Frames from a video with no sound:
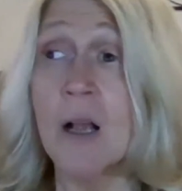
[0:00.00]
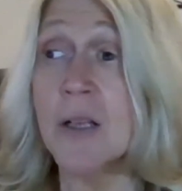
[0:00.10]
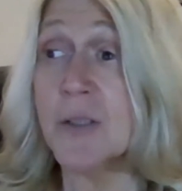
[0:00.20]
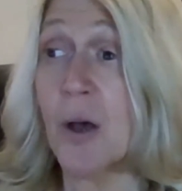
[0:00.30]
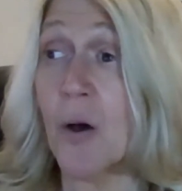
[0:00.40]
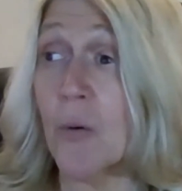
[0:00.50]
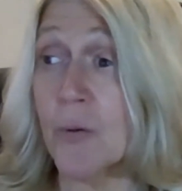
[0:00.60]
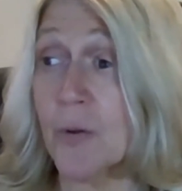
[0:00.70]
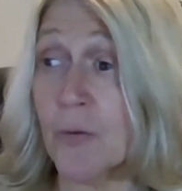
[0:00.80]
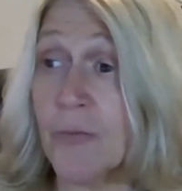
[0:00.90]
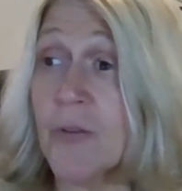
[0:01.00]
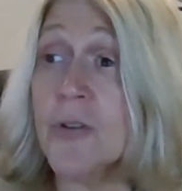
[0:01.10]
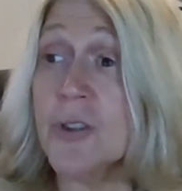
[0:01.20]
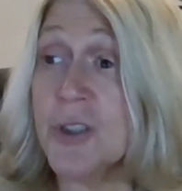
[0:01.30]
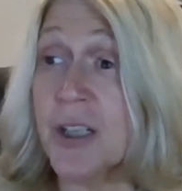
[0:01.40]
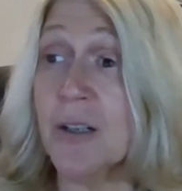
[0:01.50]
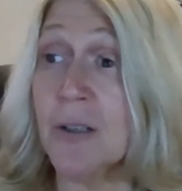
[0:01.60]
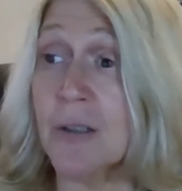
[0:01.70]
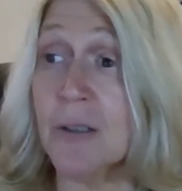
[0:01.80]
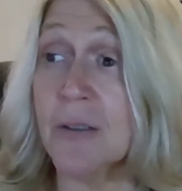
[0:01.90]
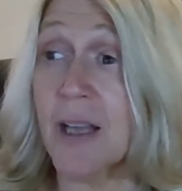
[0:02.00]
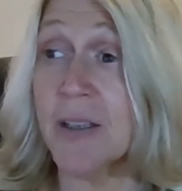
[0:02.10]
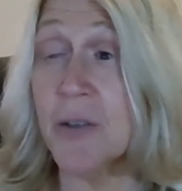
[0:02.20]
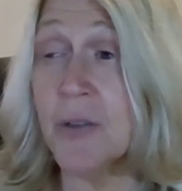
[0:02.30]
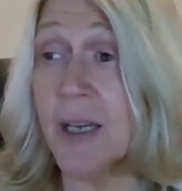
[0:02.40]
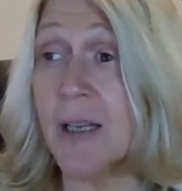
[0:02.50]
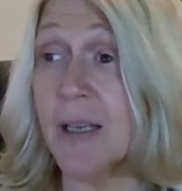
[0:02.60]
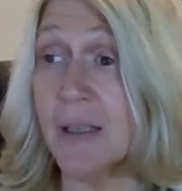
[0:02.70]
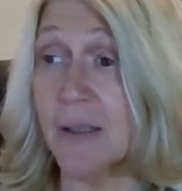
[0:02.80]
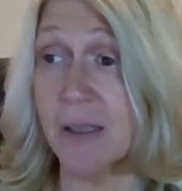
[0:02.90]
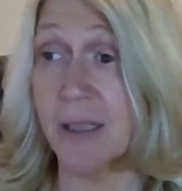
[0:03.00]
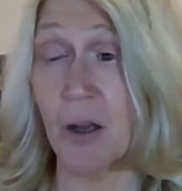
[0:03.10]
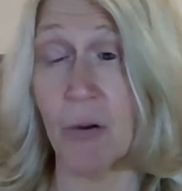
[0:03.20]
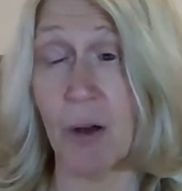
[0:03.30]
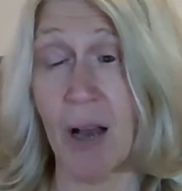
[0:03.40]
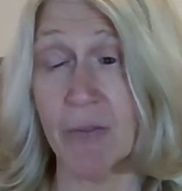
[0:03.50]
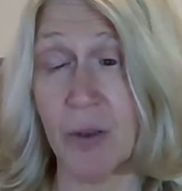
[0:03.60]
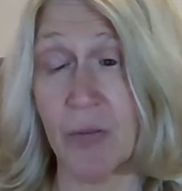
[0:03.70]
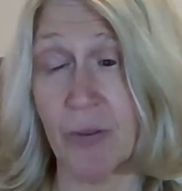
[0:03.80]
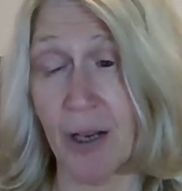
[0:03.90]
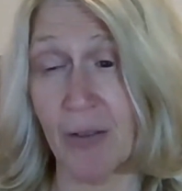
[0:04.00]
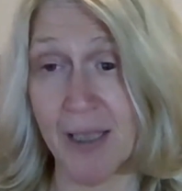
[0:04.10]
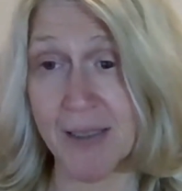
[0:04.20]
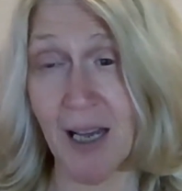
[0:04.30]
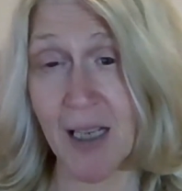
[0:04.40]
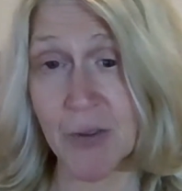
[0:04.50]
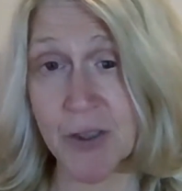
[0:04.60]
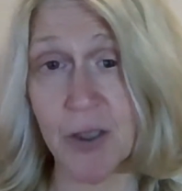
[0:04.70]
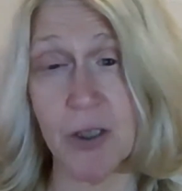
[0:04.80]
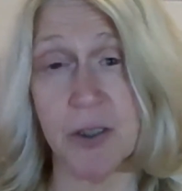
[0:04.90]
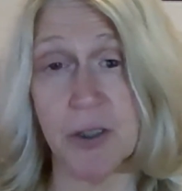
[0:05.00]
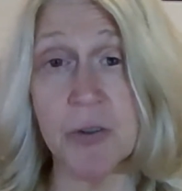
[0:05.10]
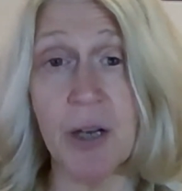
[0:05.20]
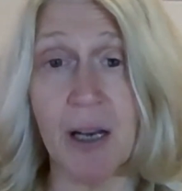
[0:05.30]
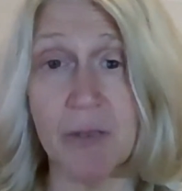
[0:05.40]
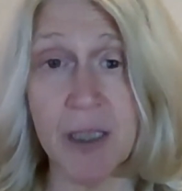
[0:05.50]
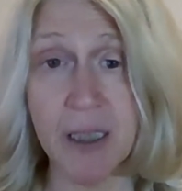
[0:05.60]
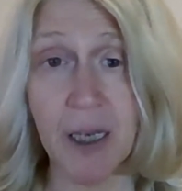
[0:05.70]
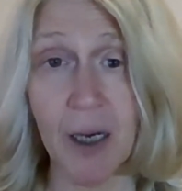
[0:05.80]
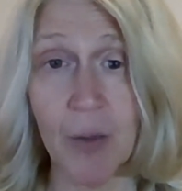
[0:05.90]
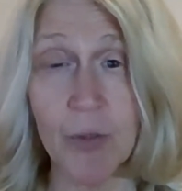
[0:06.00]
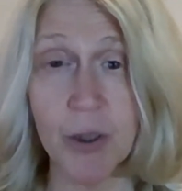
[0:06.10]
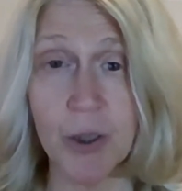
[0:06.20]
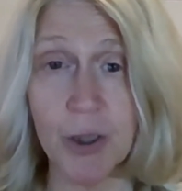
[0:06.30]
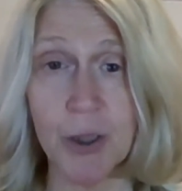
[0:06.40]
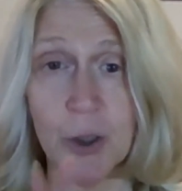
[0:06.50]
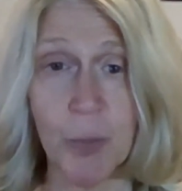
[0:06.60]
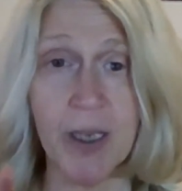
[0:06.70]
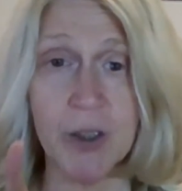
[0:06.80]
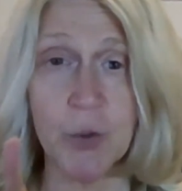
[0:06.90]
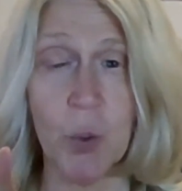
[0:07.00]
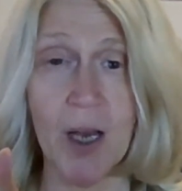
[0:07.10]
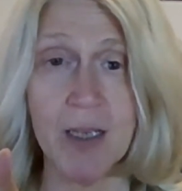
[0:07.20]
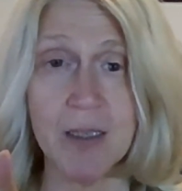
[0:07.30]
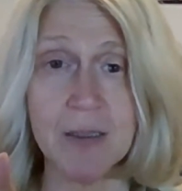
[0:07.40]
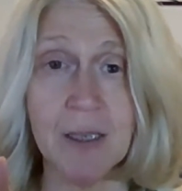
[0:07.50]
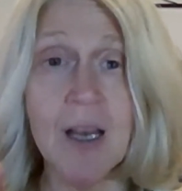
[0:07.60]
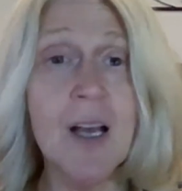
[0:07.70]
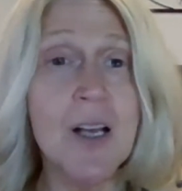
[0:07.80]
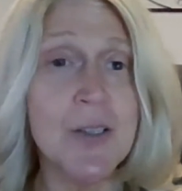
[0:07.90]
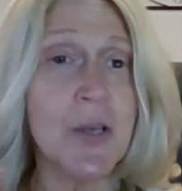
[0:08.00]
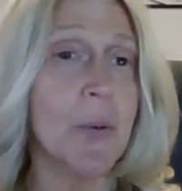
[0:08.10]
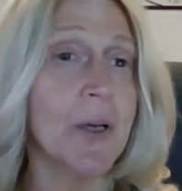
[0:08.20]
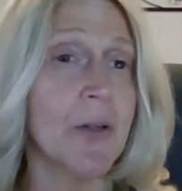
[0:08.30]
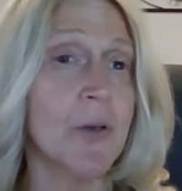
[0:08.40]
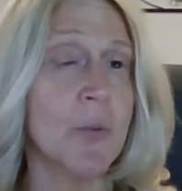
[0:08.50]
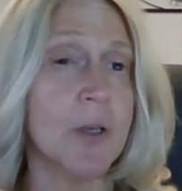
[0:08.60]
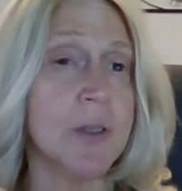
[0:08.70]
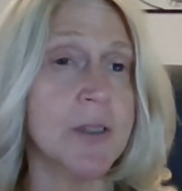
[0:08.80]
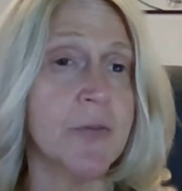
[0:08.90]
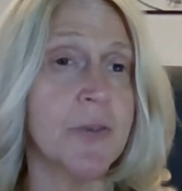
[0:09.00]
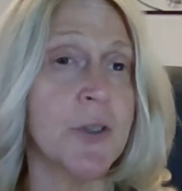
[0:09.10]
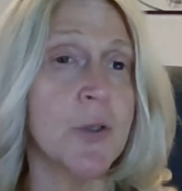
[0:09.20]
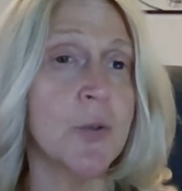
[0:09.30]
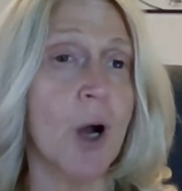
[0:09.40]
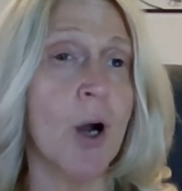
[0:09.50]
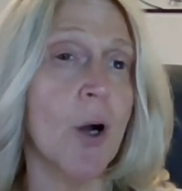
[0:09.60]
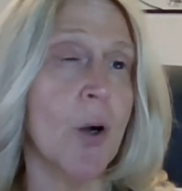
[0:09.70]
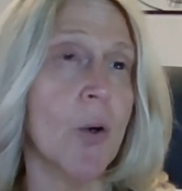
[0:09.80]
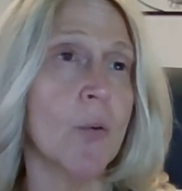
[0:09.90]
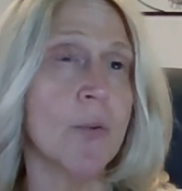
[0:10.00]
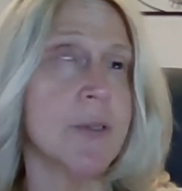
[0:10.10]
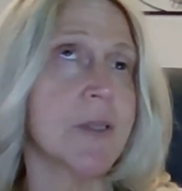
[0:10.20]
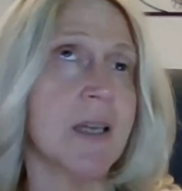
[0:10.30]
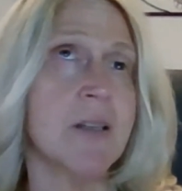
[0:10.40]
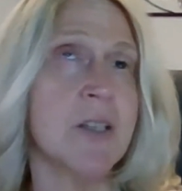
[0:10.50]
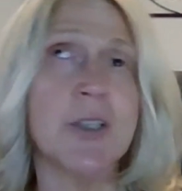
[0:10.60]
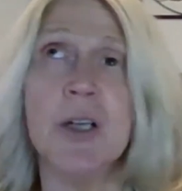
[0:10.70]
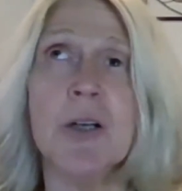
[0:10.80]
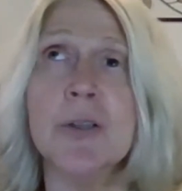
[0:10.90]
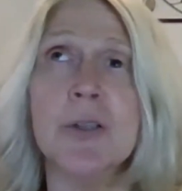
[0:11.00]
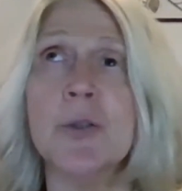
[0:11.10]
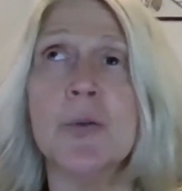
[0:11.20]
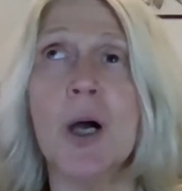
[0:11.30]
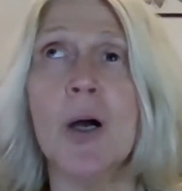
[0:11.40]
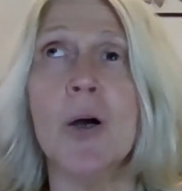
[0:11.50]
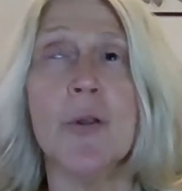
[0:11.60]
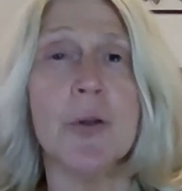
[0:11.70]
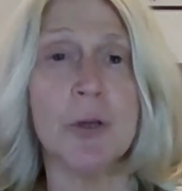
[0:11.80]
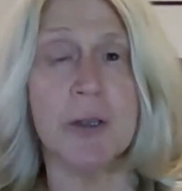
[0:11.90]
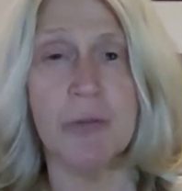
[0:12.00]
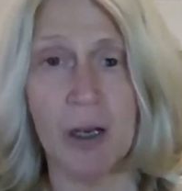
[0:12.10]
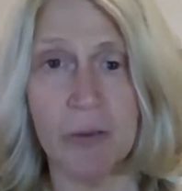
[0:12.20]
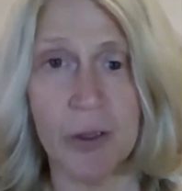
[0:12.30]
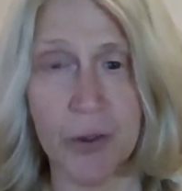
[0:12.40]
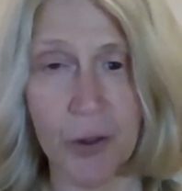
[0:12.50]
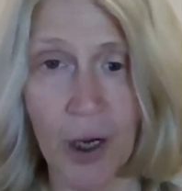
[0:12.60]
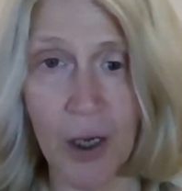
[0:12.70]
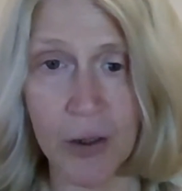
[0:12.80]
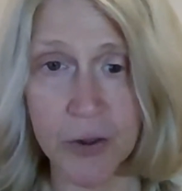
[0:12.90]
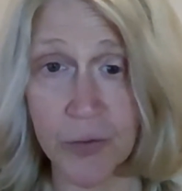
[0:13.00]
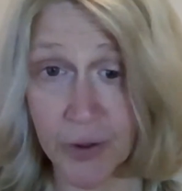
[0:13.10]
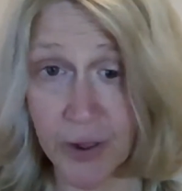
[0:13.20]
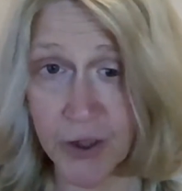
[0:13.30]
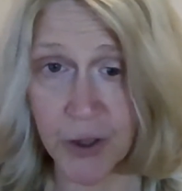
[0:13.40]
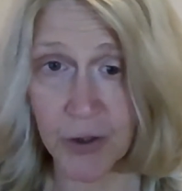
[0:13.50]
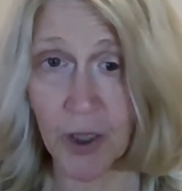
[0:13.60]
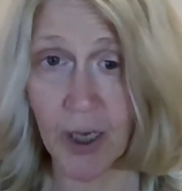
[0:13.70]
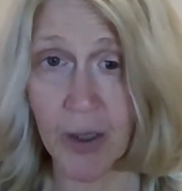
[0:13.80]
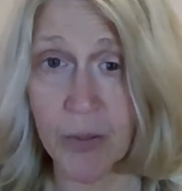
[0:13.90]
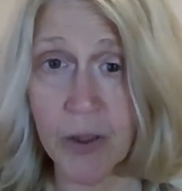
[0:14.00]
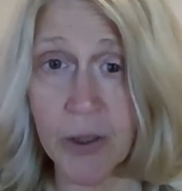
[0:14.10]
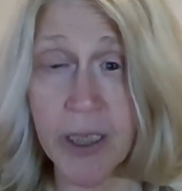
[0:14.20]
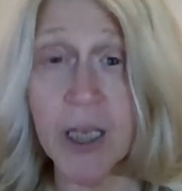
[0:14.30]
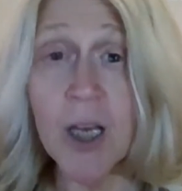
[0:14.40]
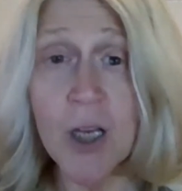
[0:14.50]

So the first year that you get, have to file that tax return and you have income, you're paying twice. So in other words, if you owe, say this year you owe $3,500 for this year liability,